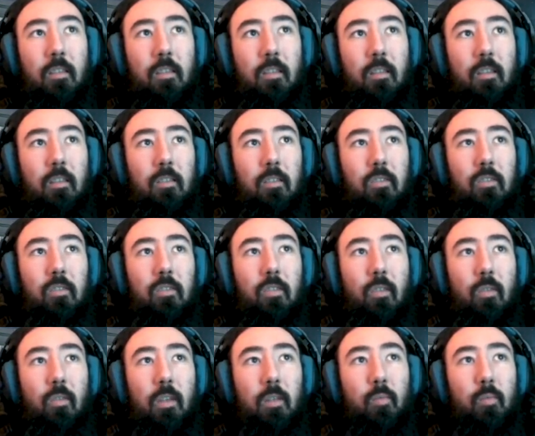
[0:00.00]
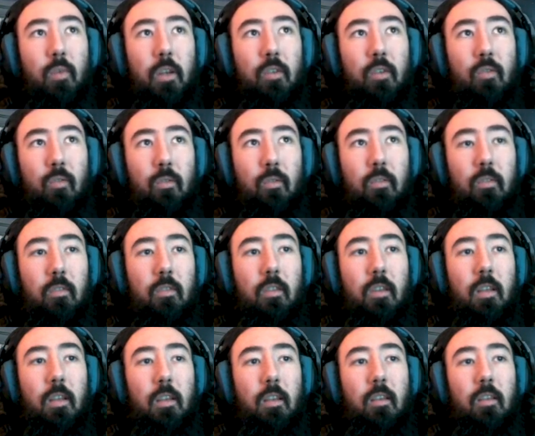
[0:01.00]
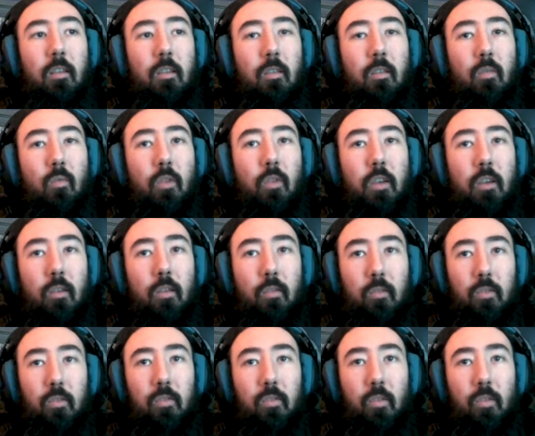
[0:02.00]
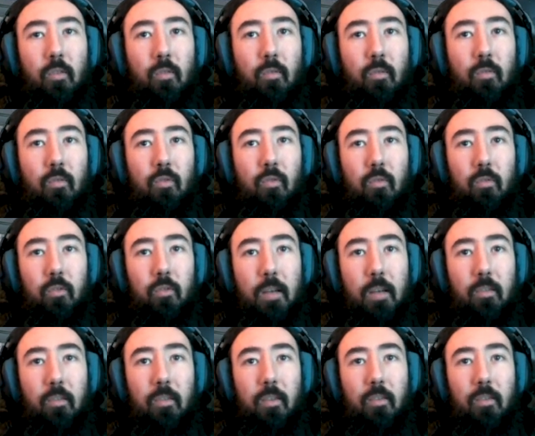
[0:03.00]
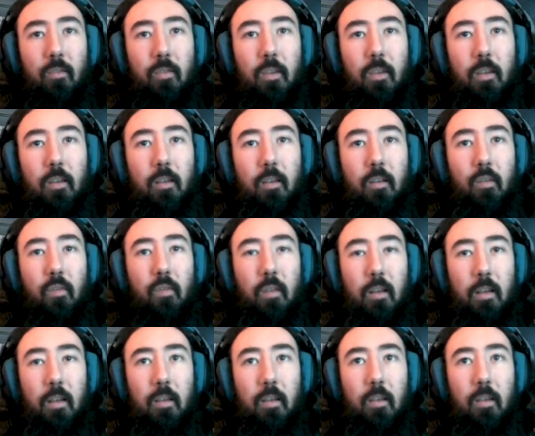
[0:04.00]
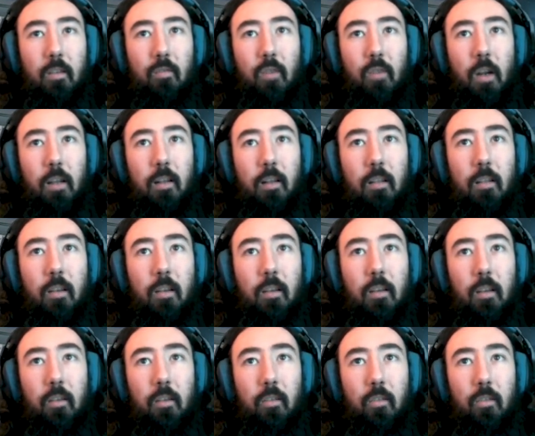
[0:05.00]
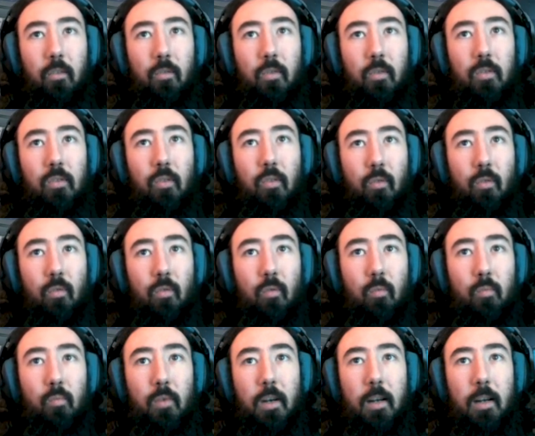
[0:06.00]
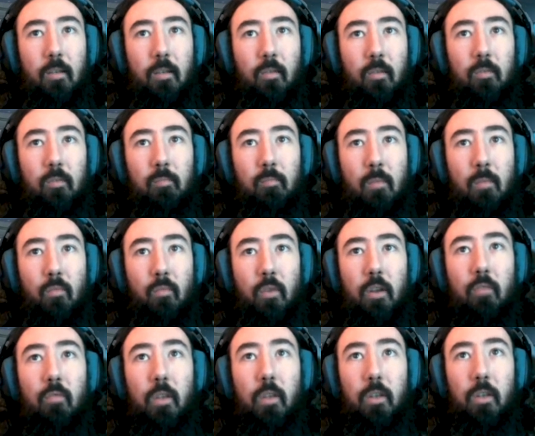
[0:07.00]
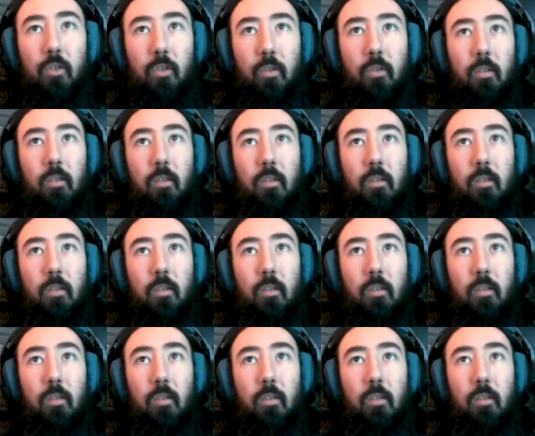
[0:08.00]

So that's pretty cool. What you can also generally do here, if I right click and go to Browse Memory Region,